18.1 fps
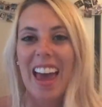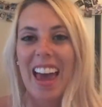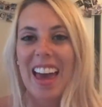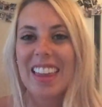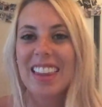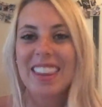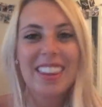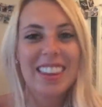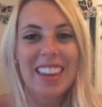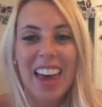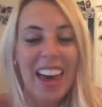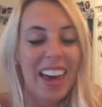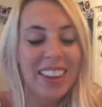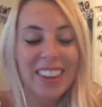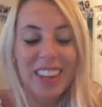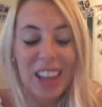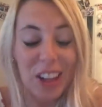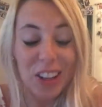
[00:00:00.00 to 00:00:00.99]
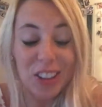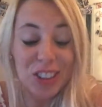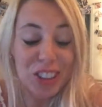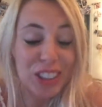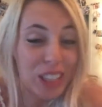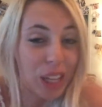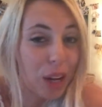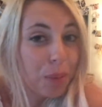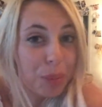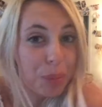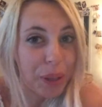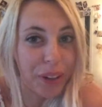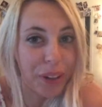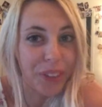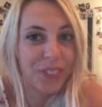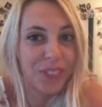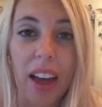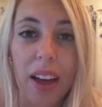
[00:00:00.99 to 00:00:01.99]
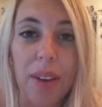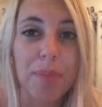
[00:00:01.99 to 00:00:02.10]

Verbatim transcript: and and they'll just help you.